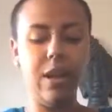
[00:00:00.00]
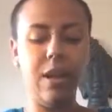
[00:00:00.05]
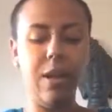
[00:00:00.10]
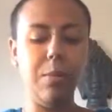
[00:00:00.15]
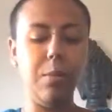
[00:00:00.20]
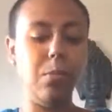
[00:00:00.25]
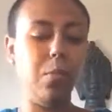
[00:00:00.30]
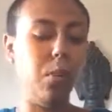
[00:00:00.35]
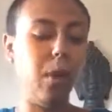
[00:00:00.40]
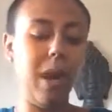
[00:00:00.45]

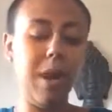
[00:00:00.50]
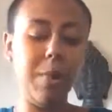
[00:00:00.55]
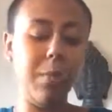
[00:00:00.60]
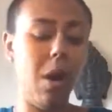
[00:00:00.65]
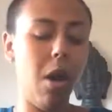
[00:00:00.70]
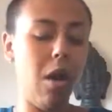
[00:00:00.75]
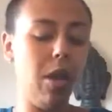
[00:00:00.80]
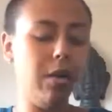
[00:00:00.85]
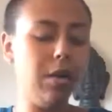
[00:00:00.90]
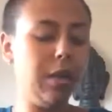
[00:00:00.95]
in
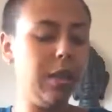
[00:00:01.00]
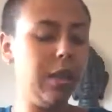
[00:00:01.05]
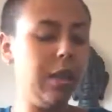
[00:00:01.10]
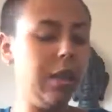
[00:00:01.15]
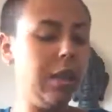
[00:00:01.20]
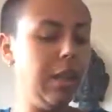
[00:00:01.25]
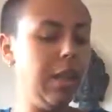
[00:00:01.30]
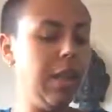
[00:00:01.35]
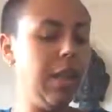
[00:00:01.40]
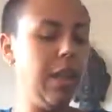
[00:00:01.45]
Primark,
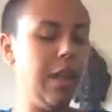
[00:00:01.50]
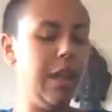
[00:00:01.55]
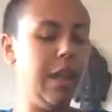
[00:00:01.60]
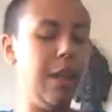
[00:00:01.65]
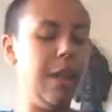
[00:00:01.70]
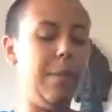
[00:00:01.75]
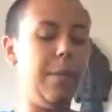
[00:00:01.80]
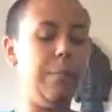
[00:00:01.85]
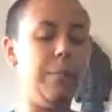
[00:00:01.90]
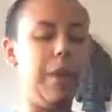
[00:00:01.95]

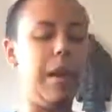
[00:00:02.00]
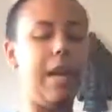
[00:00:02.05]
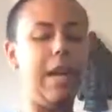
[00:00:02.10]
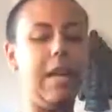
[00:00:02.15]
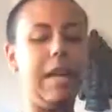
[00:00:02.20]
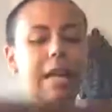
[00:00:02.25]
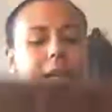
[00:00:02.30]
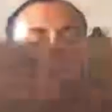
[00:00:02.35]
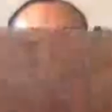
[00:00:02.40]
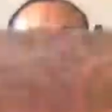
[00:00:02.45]
but I
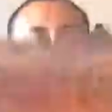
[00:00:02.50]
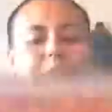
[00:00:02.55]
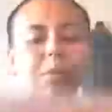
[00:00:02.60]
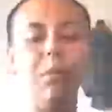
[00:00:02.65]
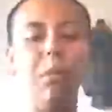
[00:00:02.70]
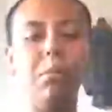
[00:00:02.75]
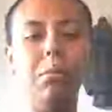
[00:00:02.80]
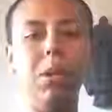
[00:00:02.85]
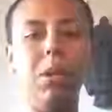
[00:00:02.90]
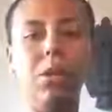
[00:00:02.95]
like this
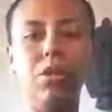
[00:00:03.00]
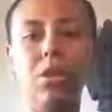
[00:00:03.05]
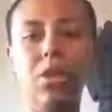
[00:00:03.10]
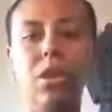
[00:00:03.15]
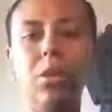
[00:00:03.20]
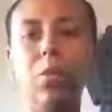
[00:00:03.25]
one because you